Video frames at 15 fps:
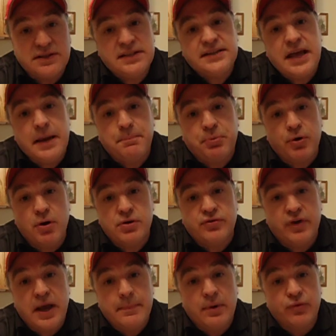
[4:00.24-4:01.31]
State
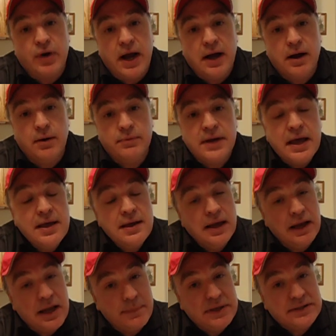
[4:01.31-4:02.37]
program around.
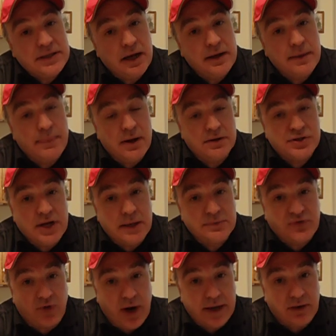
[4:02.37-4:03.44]
And let me tell you about
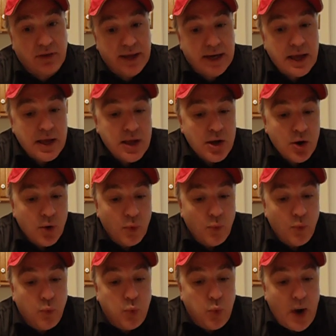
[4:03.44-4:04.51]
James Franklin.
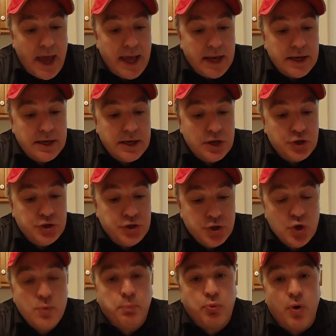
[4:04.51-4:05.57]
When
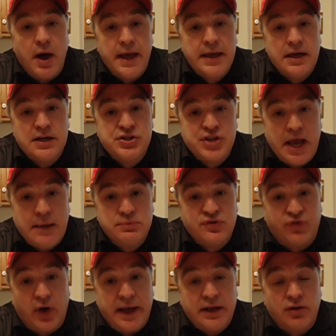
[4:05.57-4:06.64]
you play a James
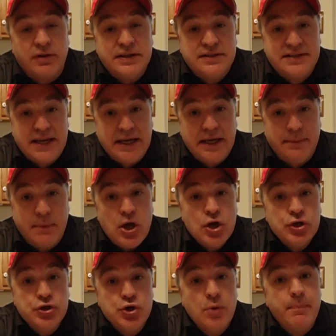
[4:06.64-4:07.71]
Franklin team,
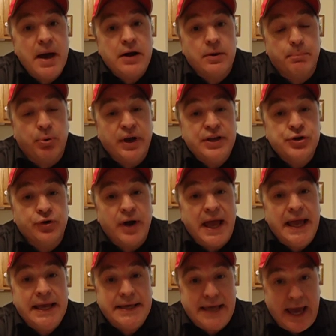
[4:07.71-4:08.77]
you better bring your
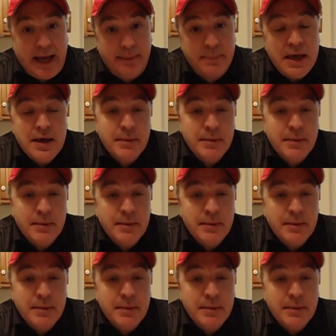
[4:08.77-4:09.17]
A game.